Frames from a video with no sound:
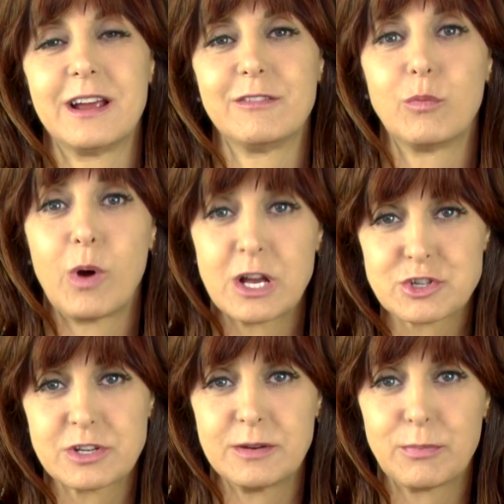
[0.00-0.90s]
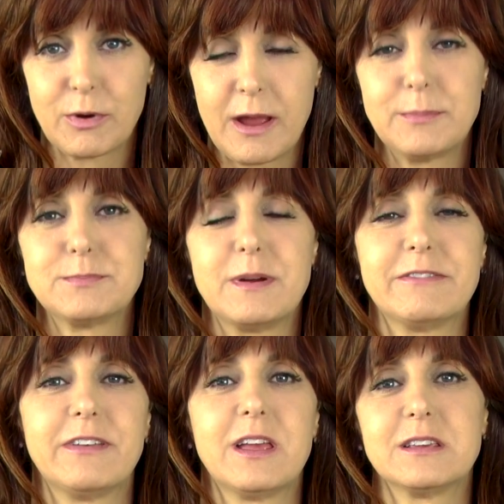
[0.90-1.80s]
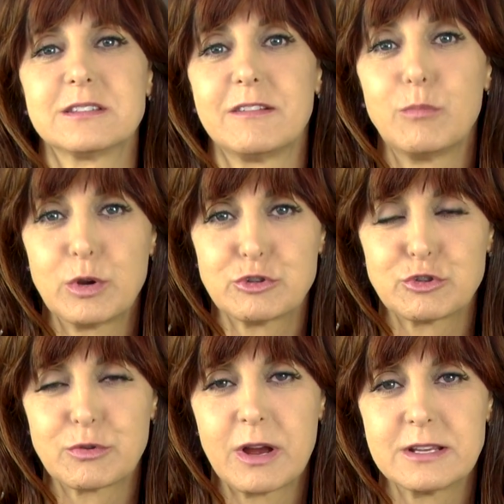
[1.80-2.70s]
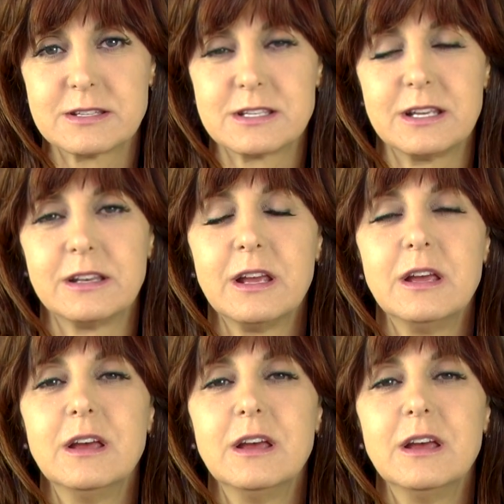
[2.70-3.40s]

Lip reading: I've washed and prepped my face. I've moisturized it.